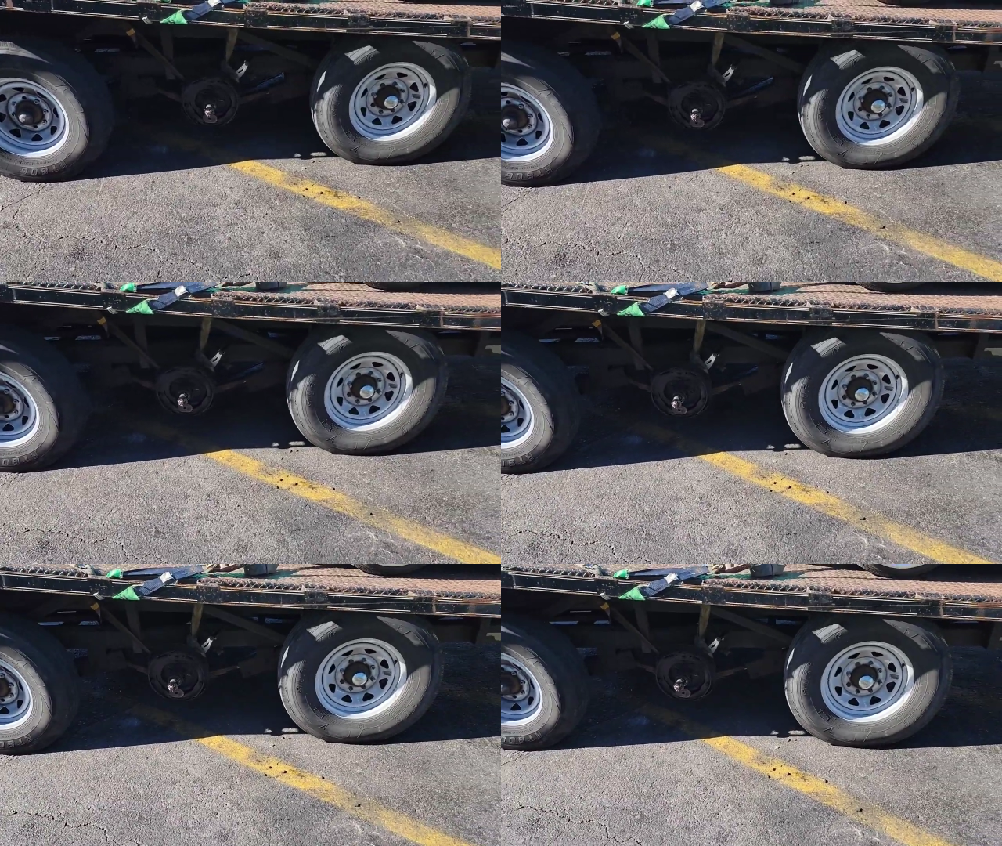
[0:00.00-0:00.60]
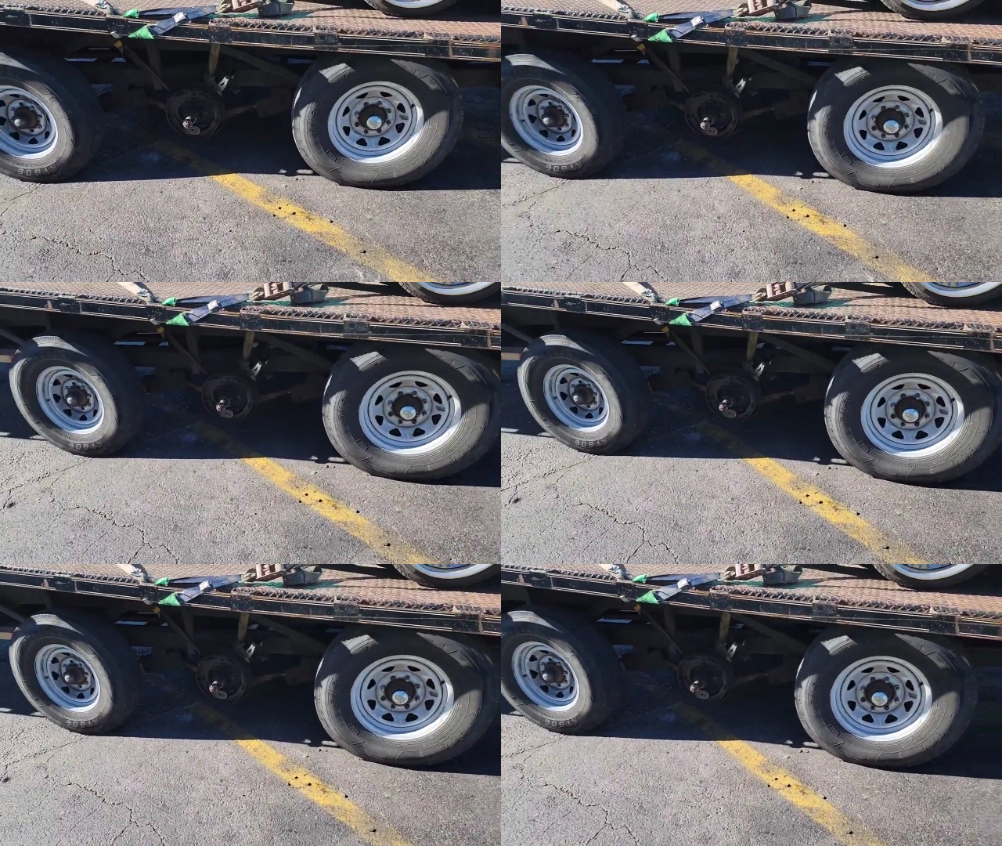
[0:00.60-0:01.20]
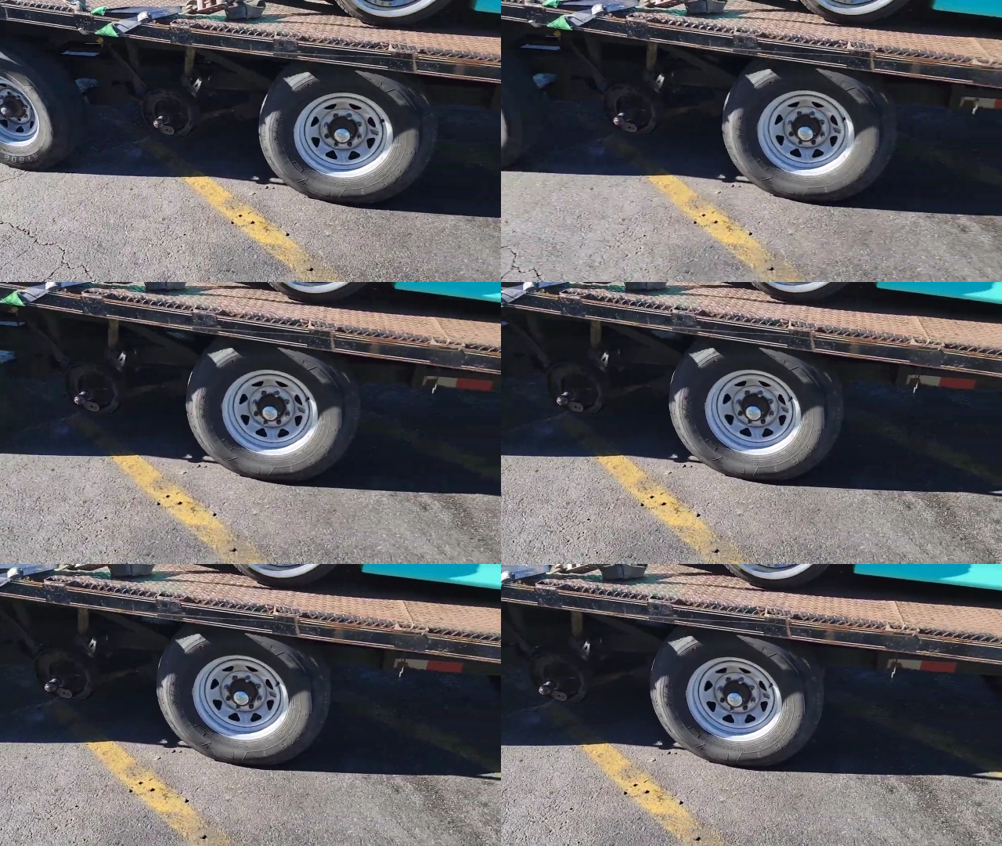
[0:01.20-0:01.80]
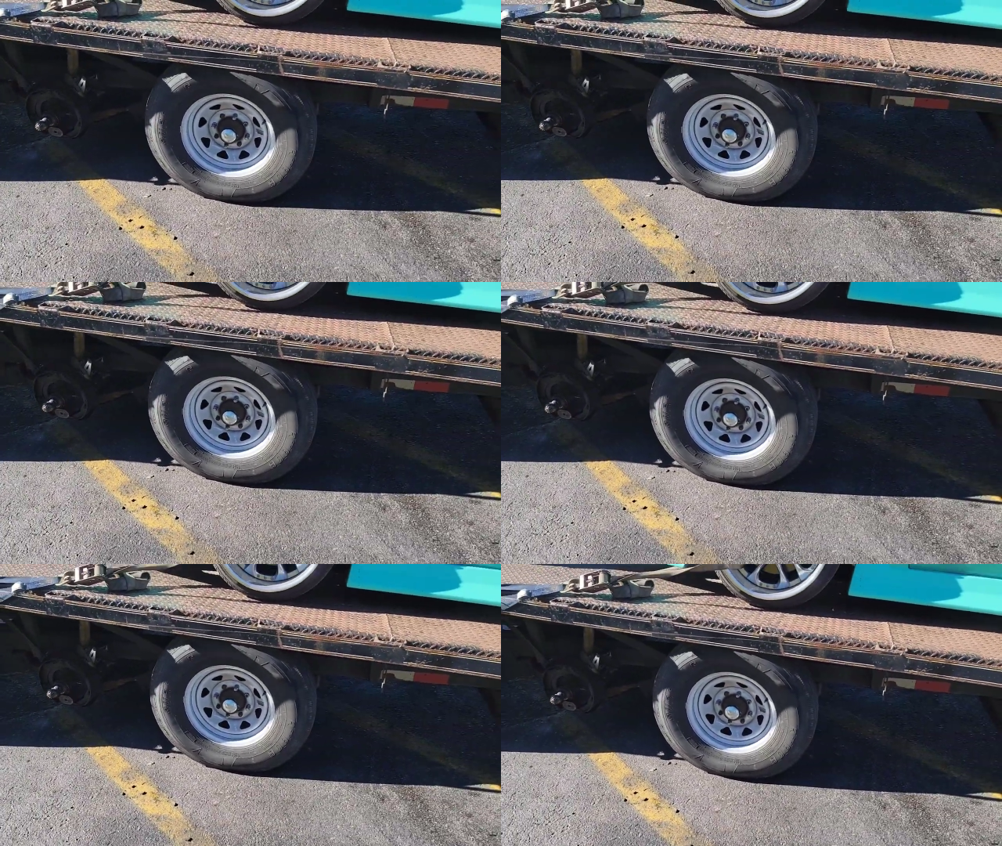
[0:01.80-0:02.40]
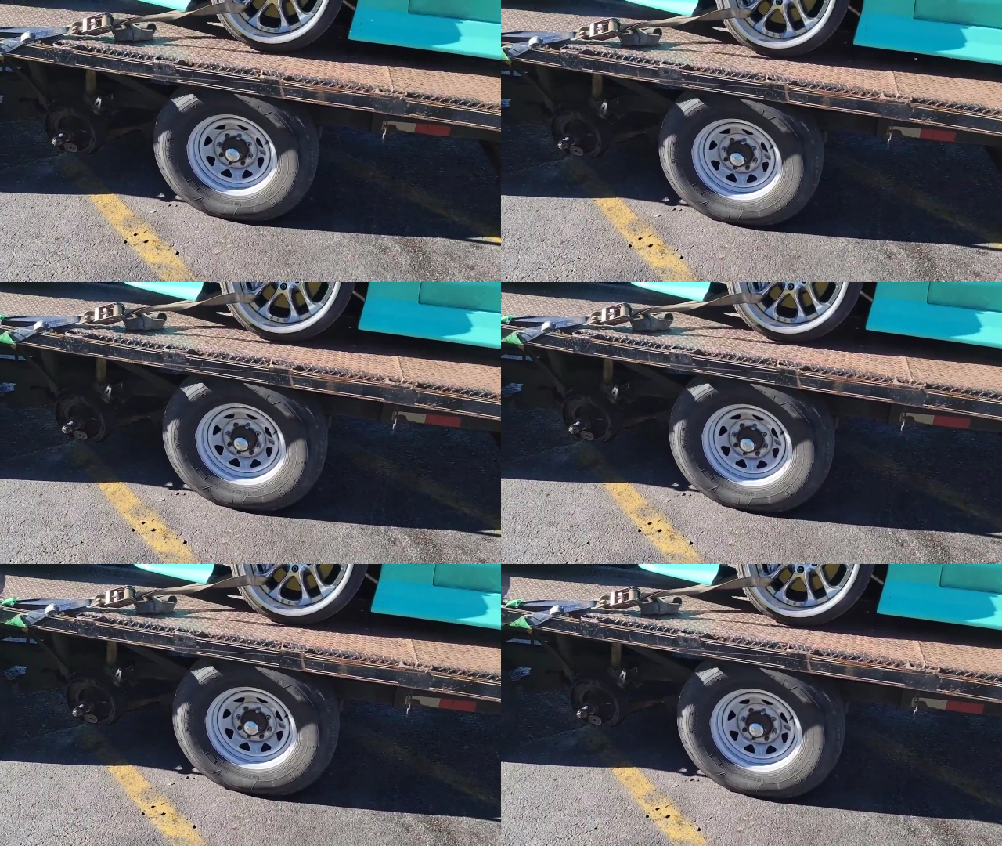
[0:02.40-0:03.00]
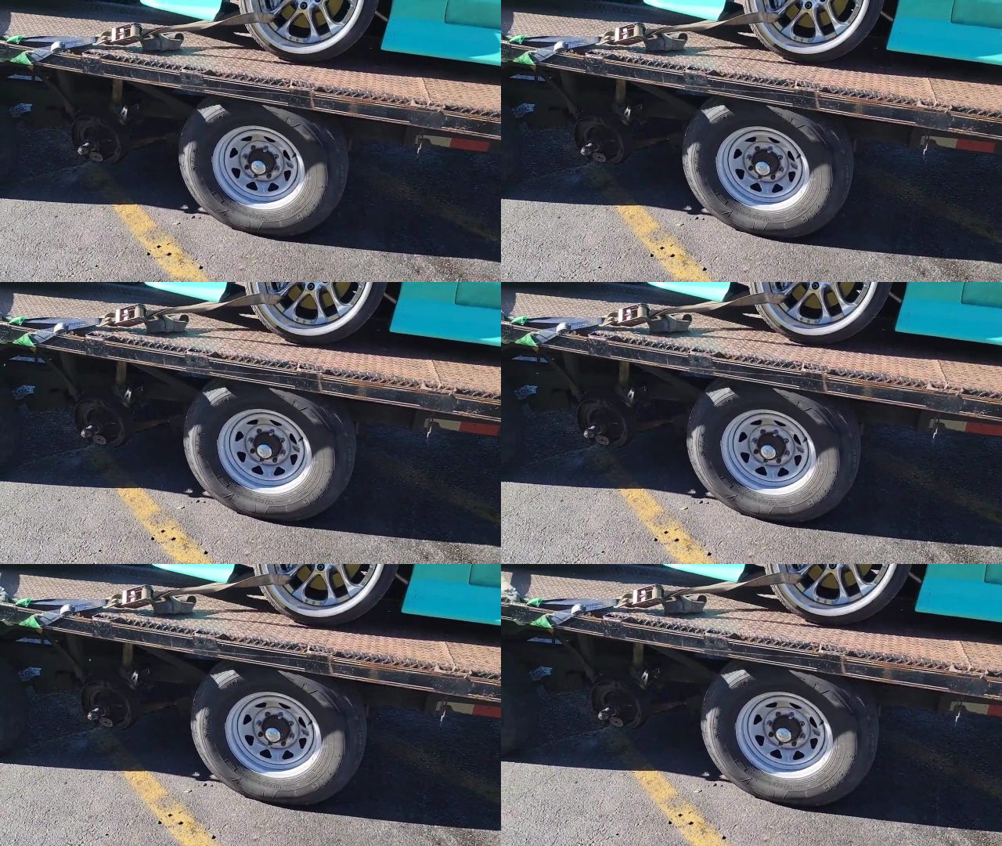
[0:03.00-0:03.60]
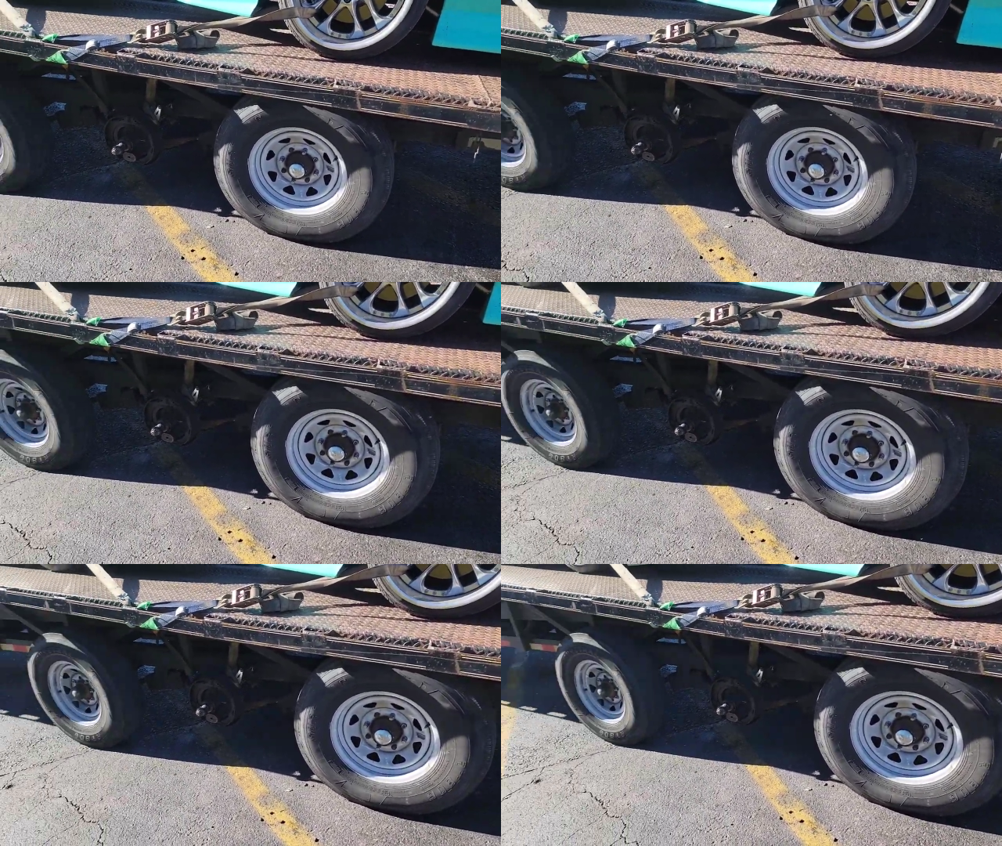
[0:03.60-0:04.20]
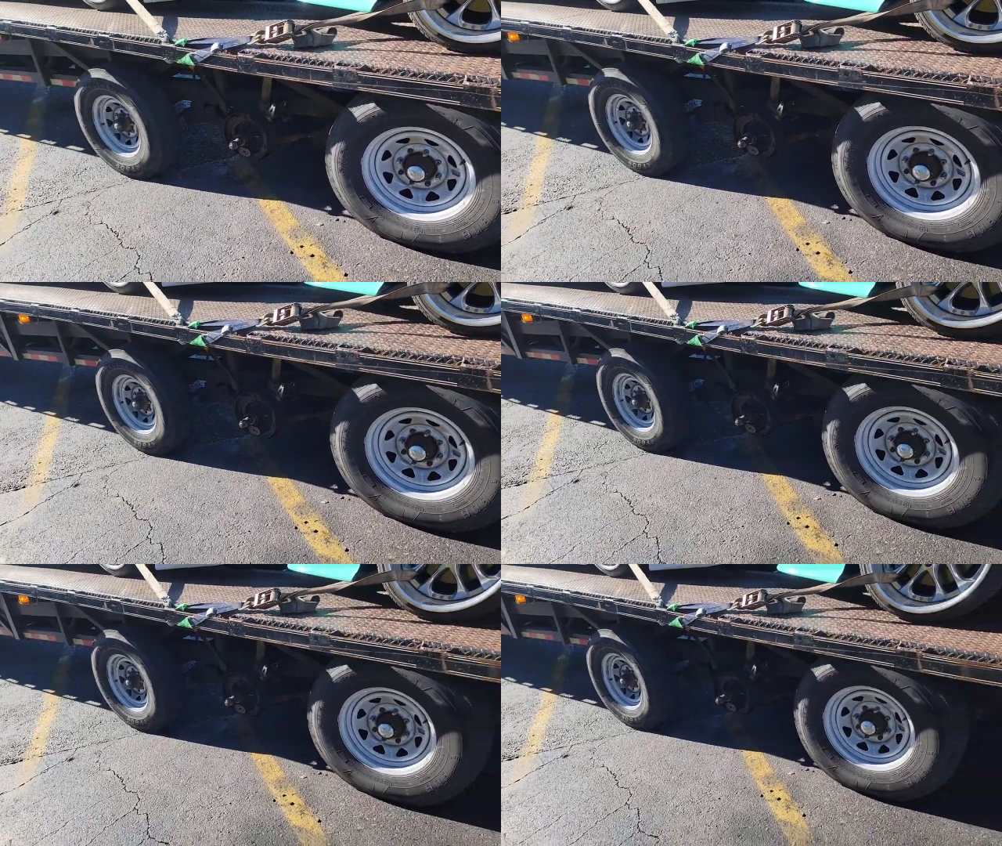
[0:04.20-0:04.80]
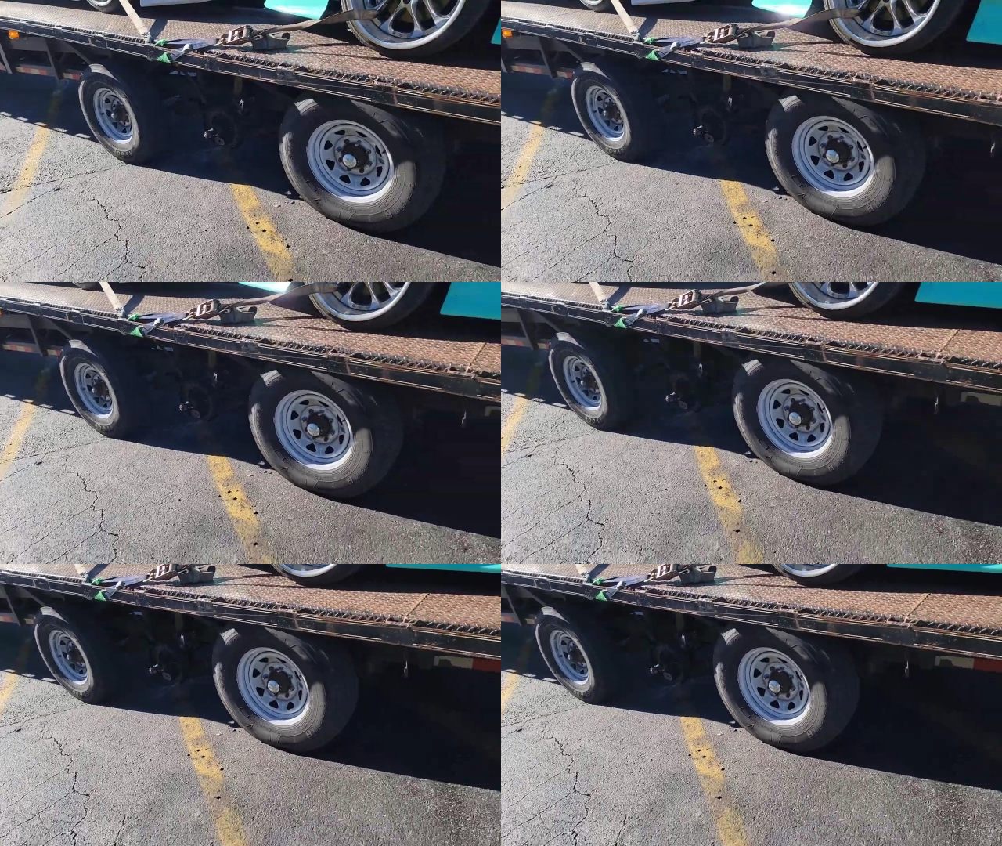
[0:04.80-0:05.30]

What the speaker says: No face is visible, so there are no lips to read.